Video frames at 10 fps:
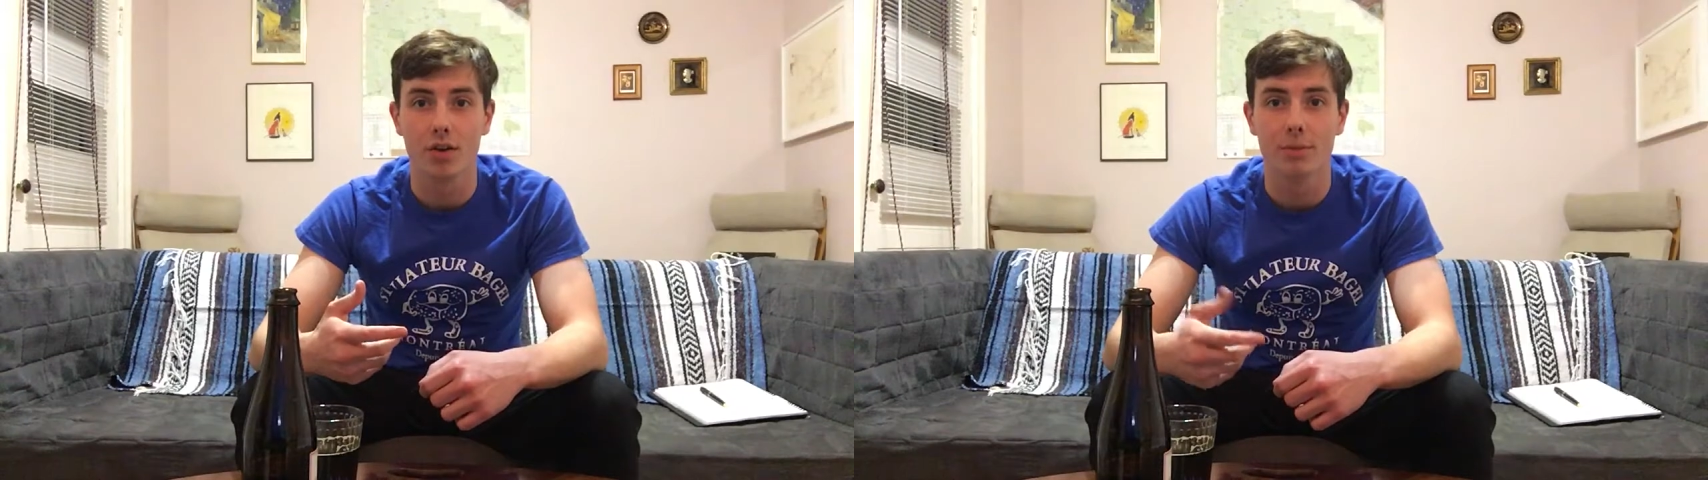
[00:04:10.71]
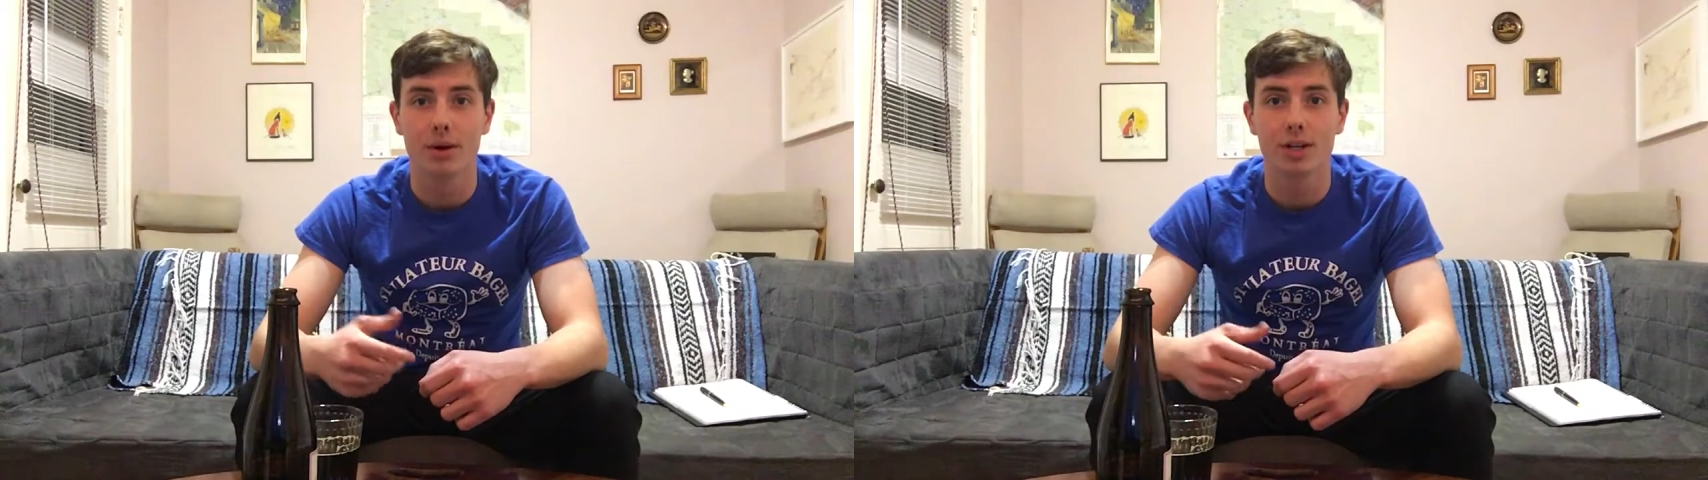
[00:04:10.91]

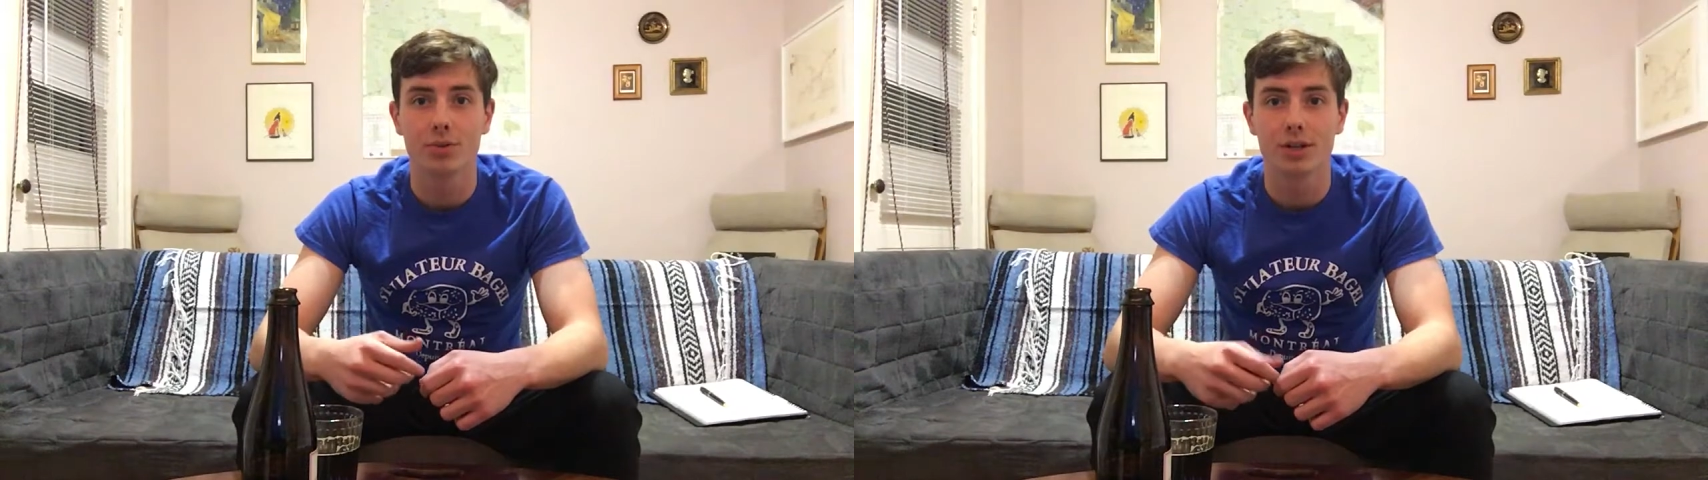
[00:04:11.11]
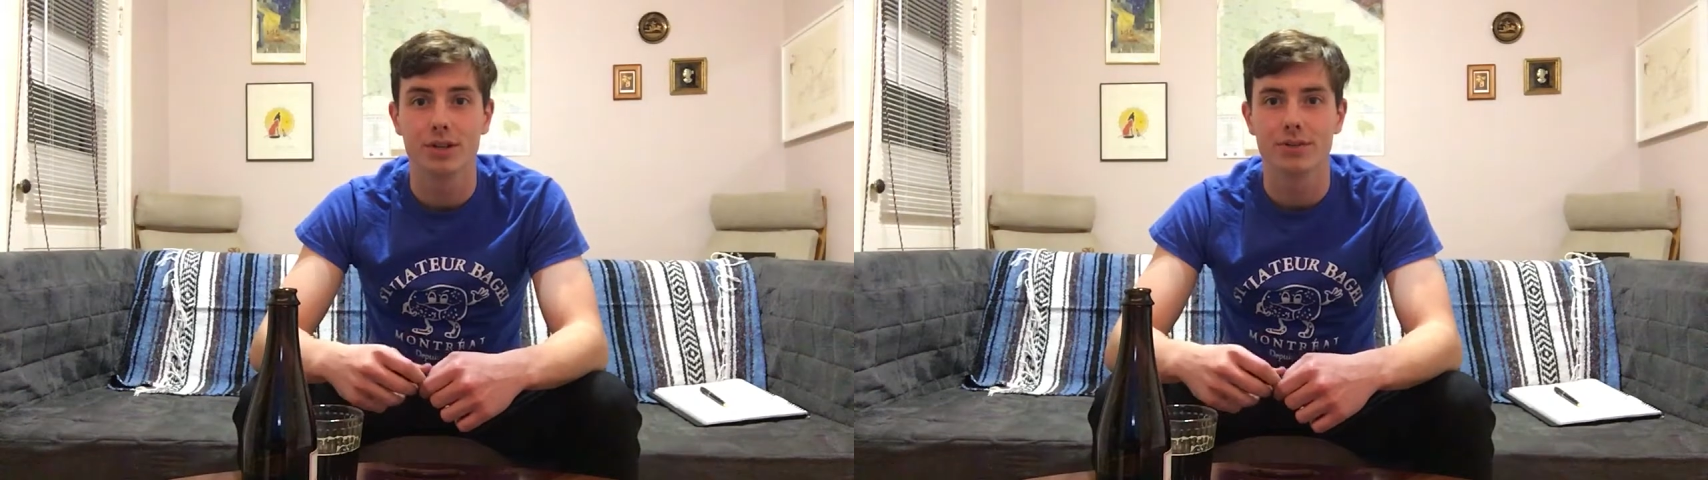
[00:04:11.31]
much,
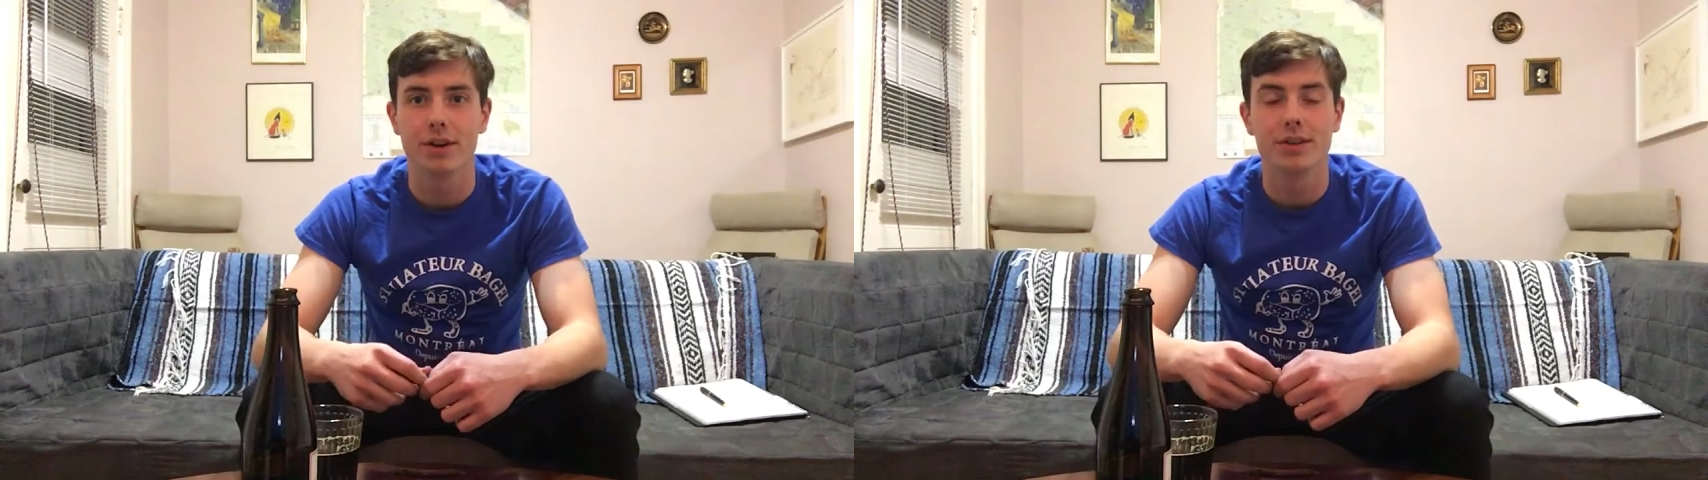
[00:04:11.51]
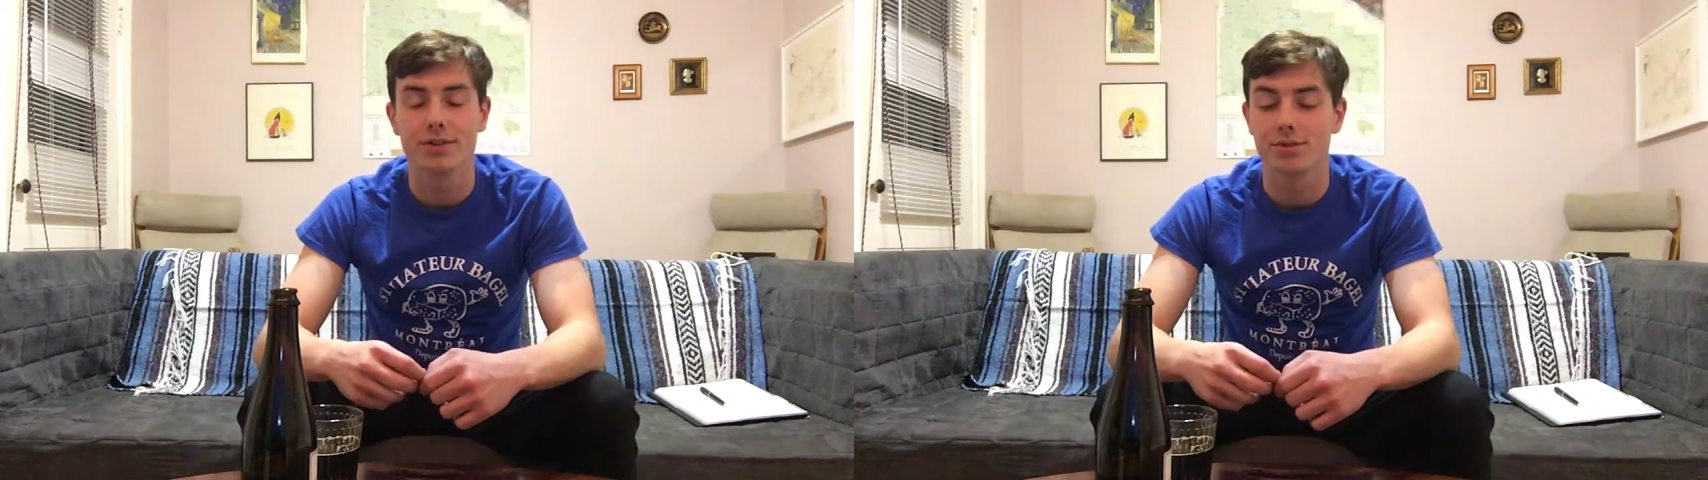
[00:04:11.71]
which is
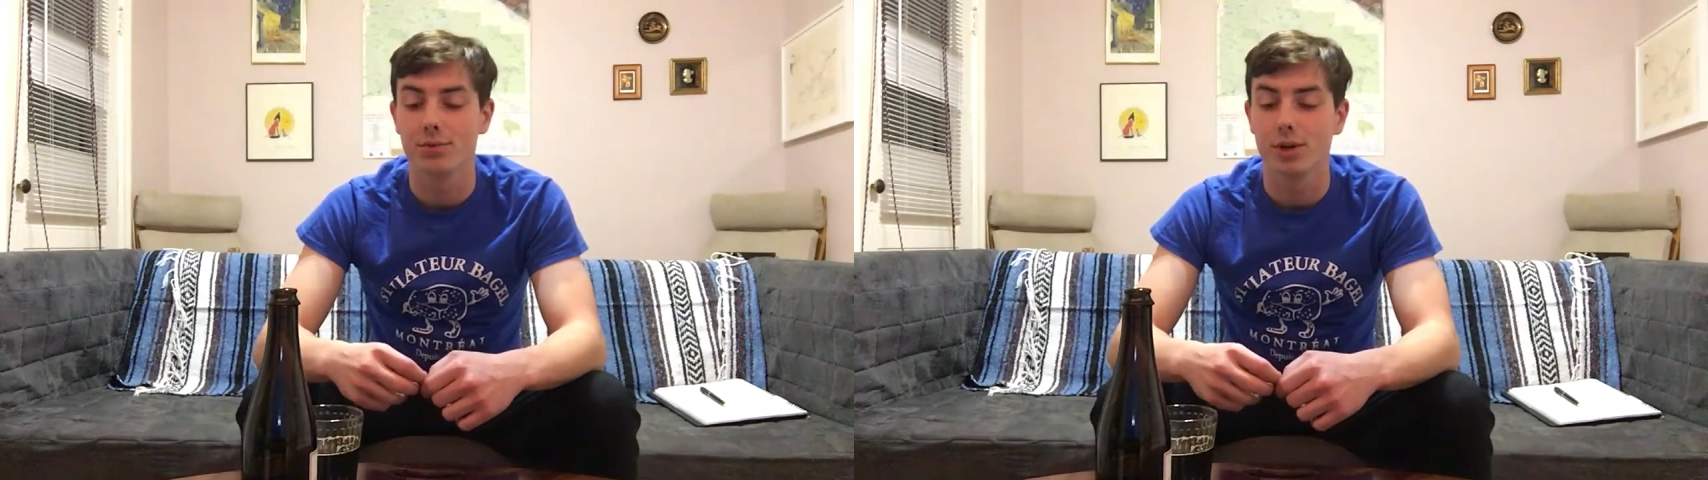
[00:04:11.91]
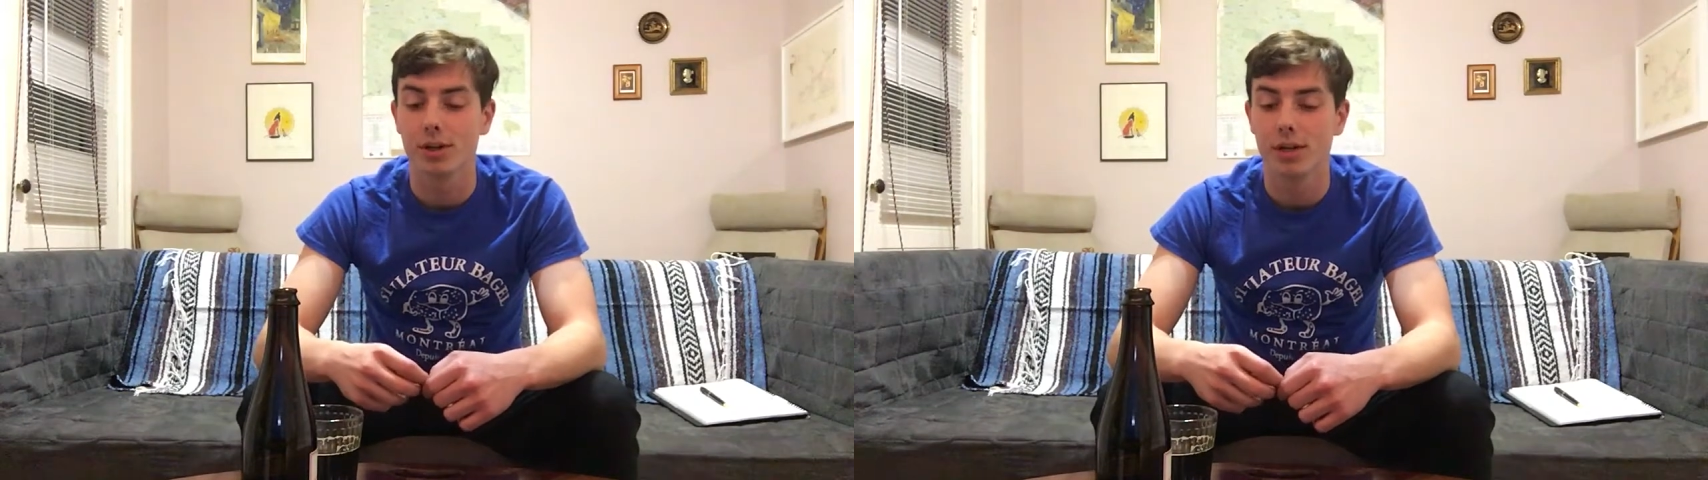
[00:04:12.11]
nice as
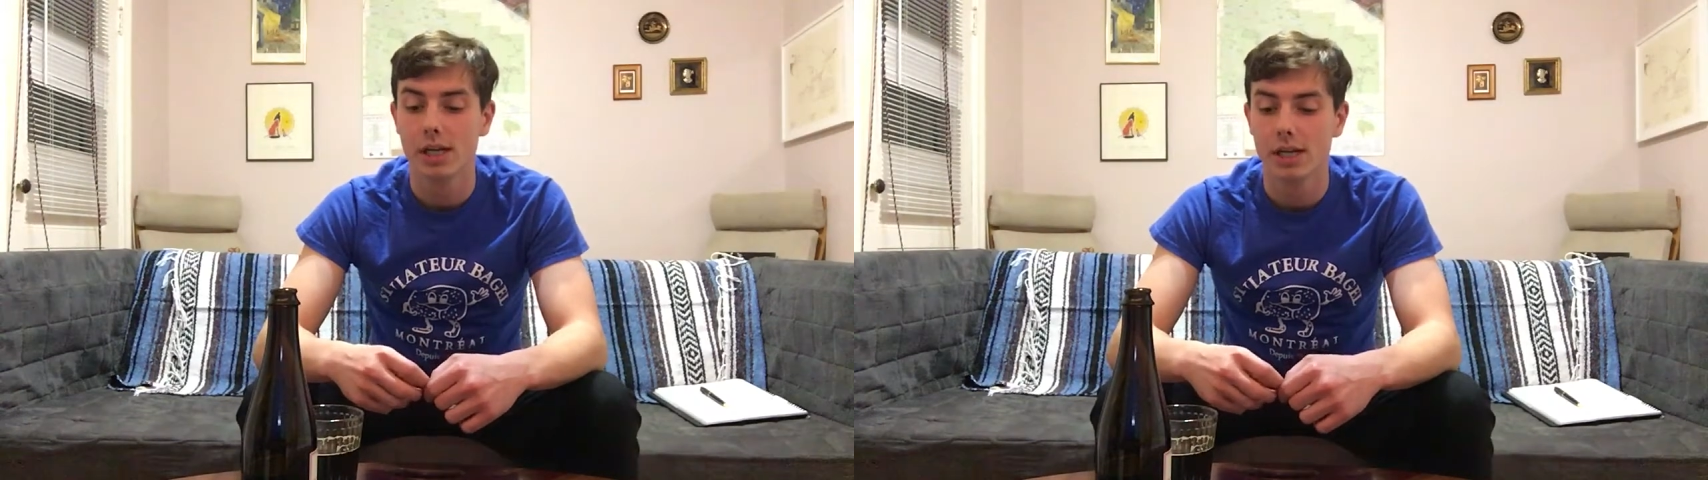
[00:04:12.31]
well.